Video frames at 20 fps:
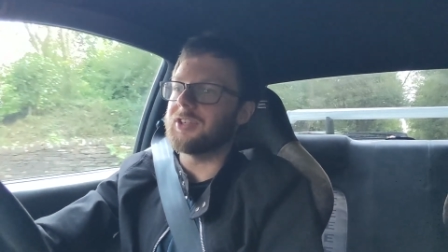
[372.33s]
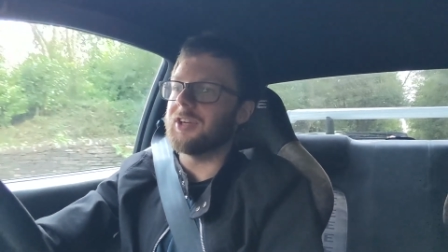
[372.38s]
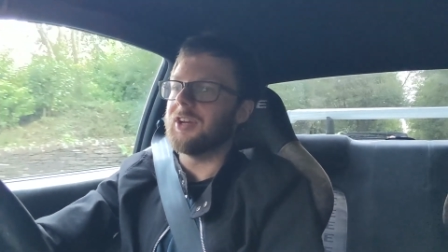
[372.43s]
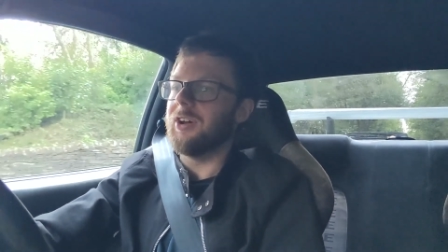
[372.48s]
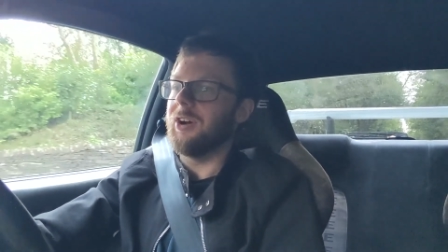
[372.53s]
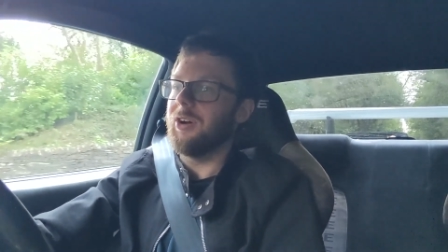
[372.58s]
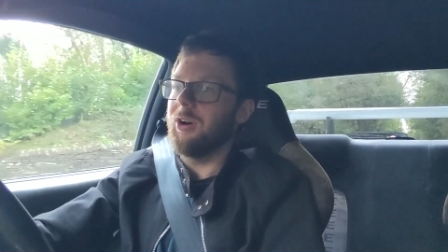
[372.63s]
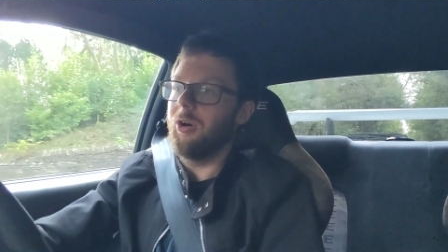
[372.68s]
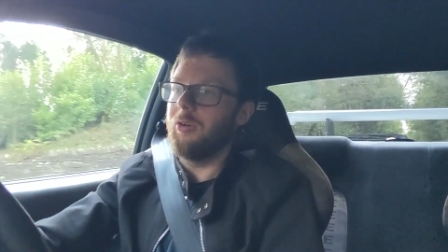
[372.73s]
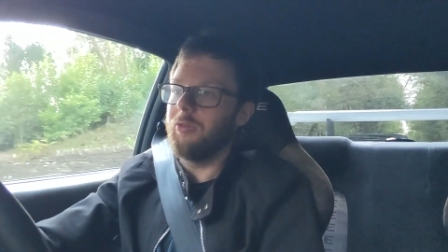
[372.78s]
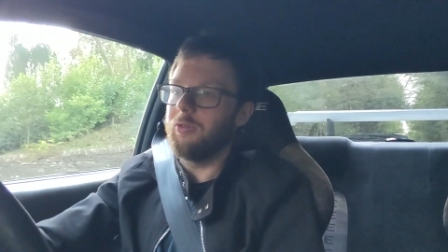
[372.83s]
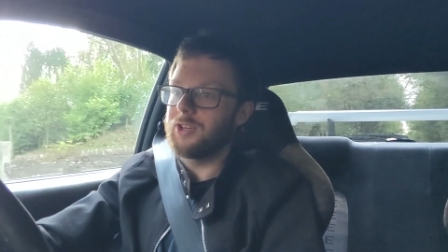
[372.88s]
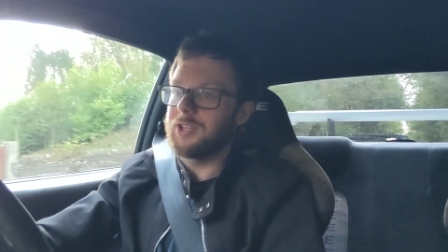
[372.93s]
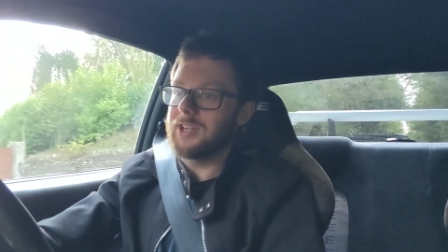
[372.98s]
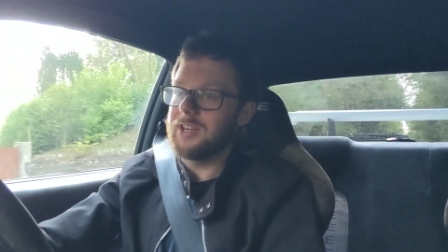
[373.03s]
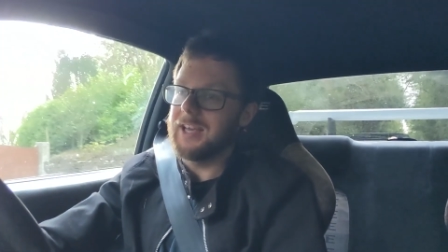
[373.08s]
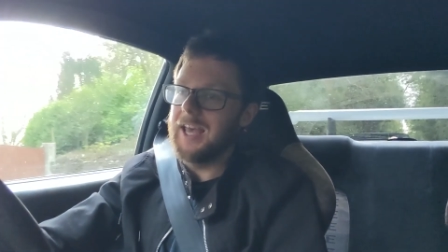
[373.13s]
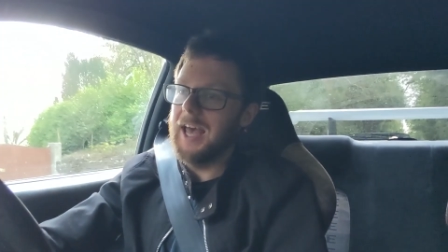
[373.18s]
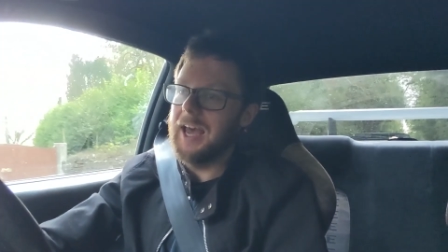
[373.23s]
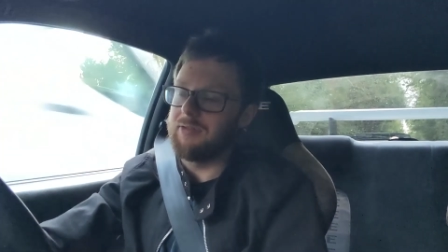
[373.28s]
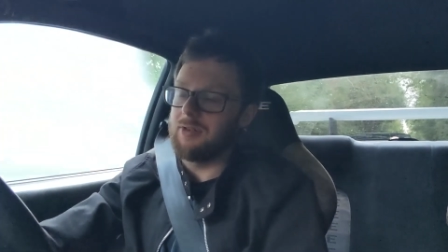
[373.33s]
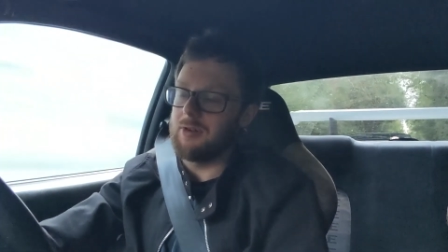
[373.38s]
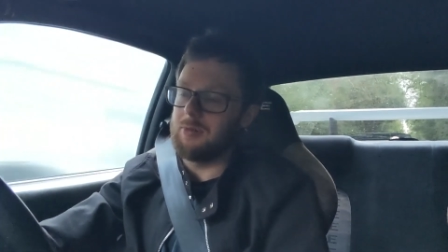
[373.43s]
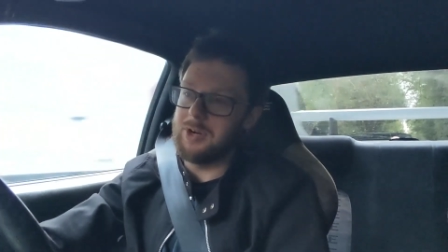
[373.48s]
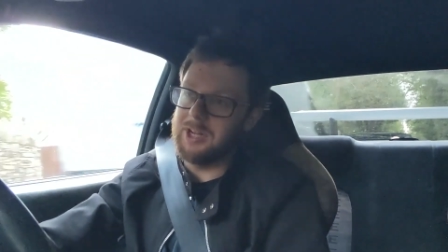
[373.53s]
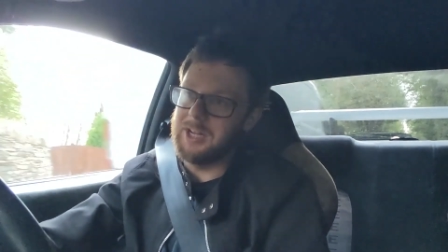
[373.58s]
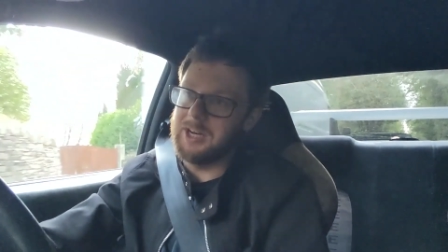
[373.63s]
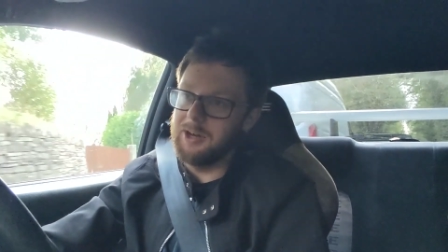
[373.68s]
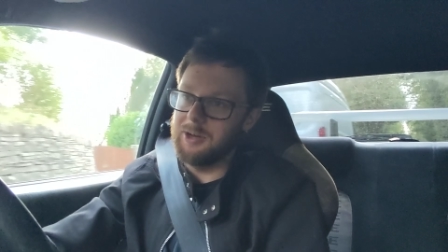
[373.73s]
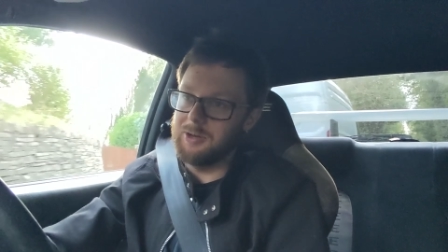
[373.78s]
Obviously,
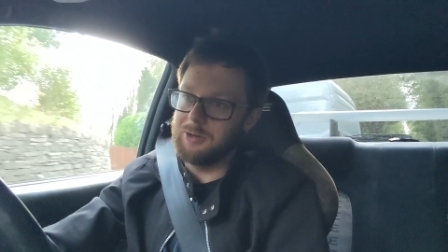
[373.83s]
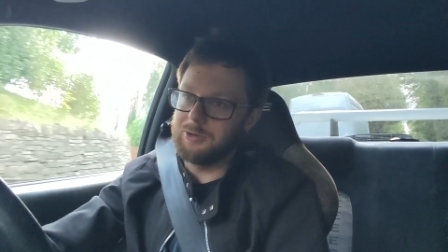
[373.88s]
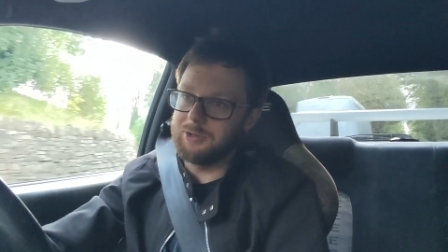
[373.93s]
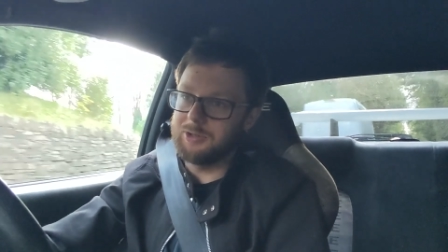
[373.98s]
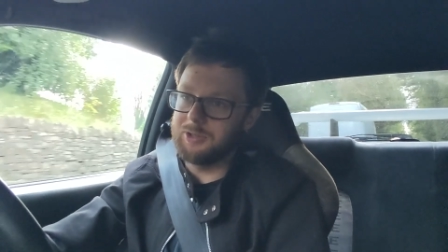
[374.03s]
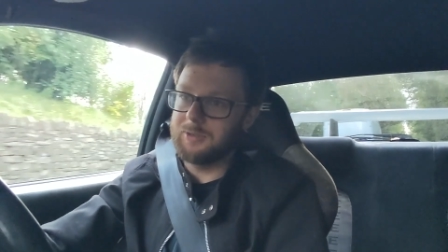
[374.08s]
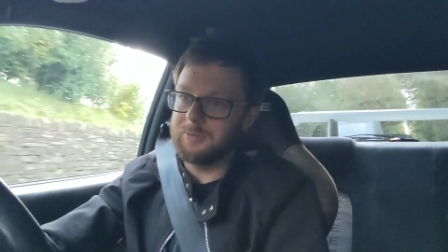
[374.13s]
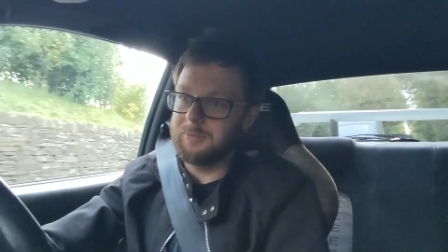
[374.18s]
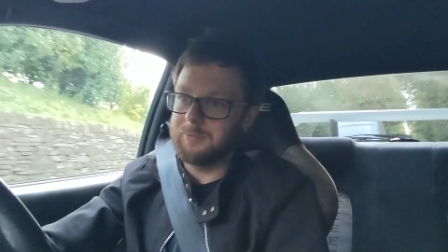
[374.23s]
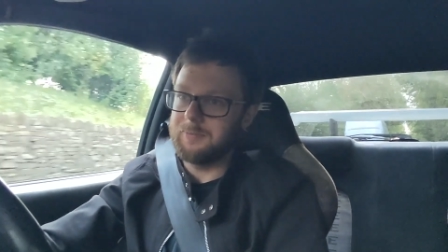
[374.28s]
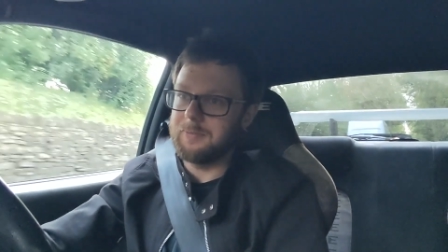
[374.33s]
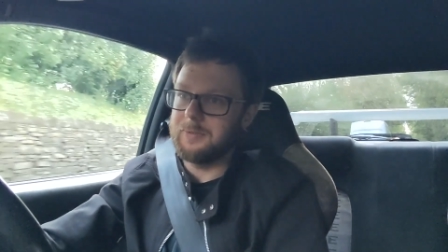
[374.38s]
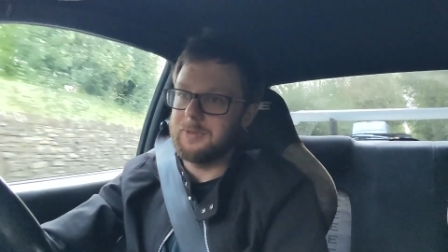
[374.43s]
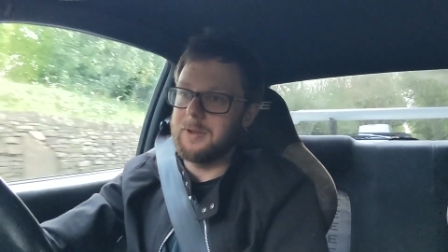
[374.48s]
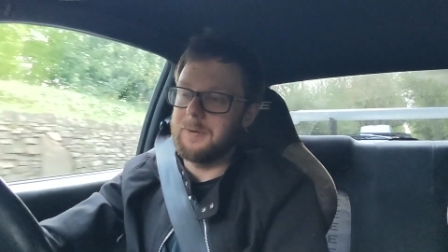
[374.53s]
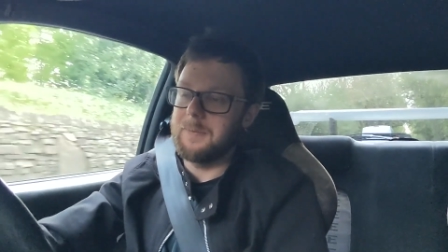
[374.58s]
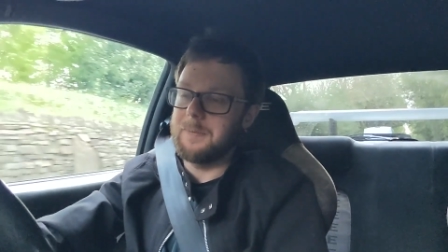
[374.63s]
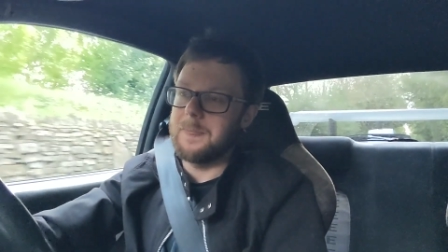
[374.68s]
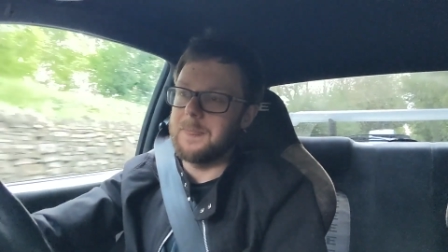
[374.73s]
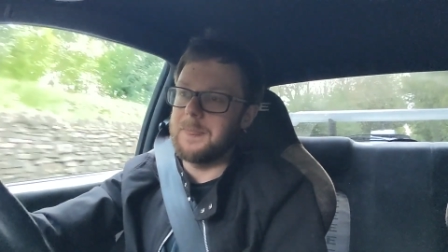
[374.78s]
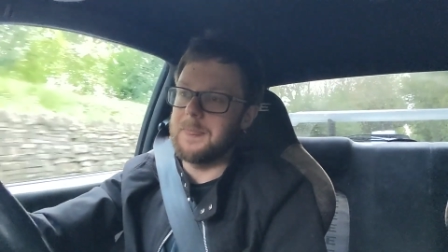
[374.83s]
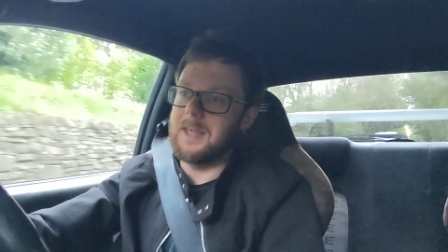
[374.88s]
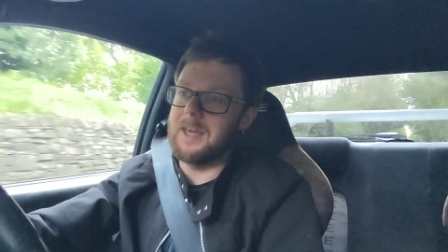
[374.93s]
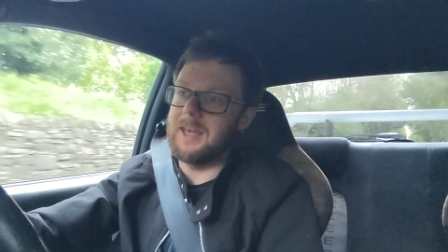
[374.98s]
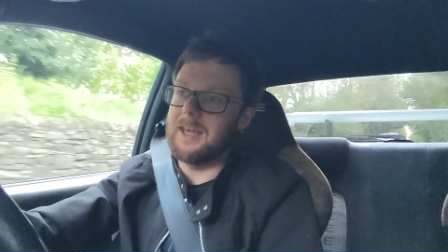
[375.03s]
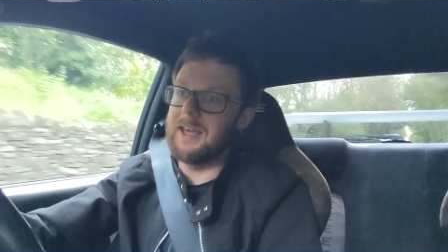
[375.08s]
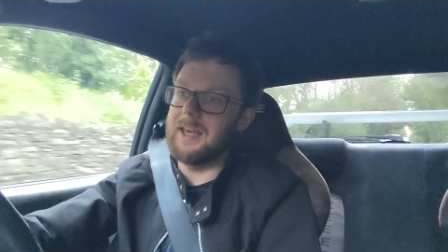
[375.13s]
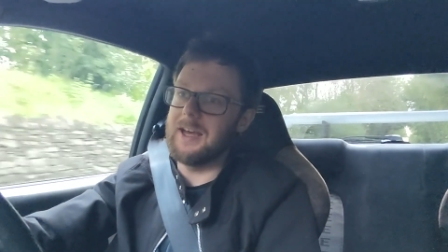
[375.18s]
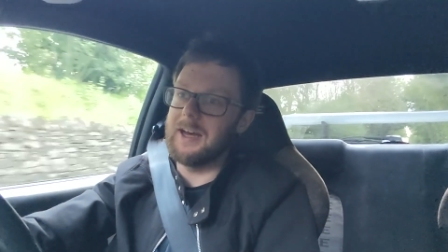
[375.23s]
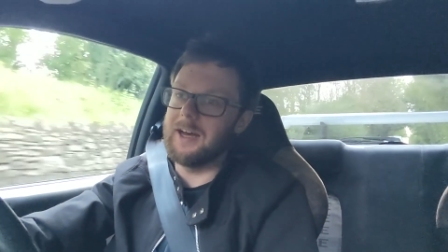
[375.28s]
everybody knows
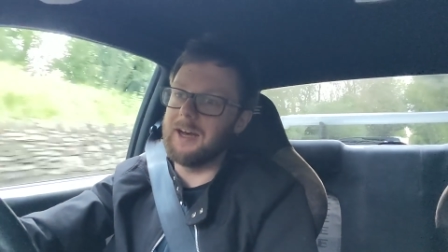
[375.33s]
the